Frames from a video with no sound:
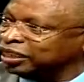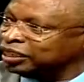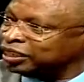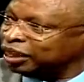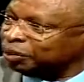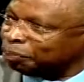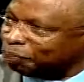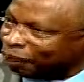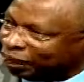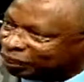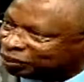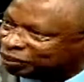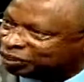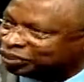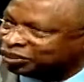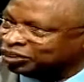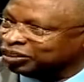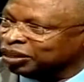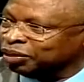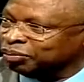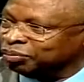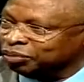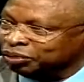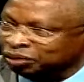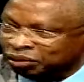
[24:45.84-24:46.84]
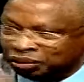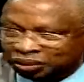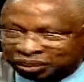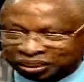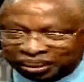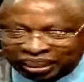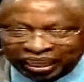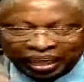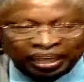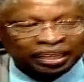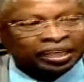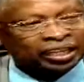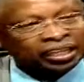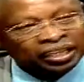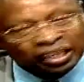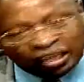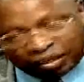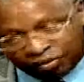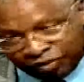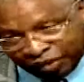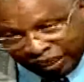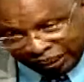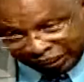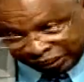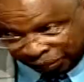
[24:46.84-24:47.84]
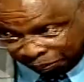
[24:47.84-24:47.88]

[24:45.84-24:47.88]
is a personal, I'm not giving as a